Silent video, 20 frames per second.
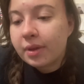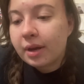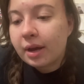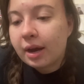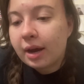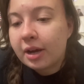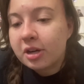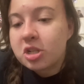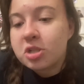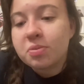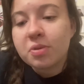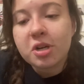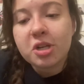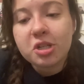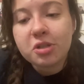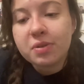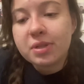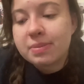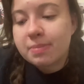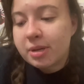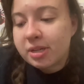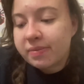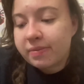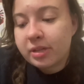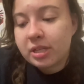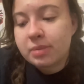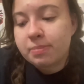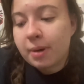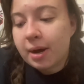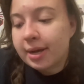I just want to do as much of it
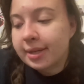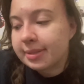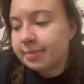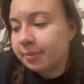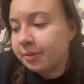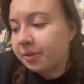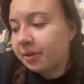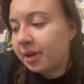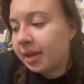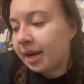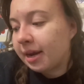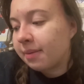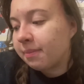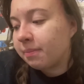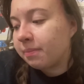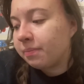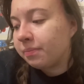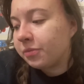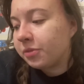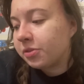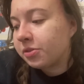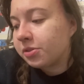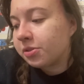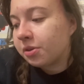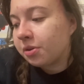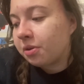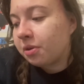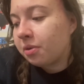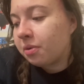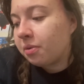as possible, and I'm
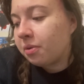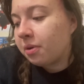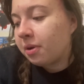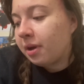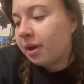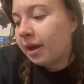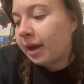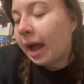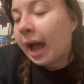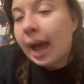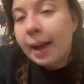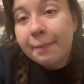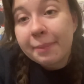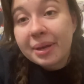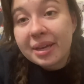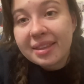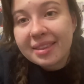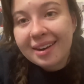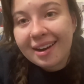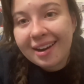so happy that I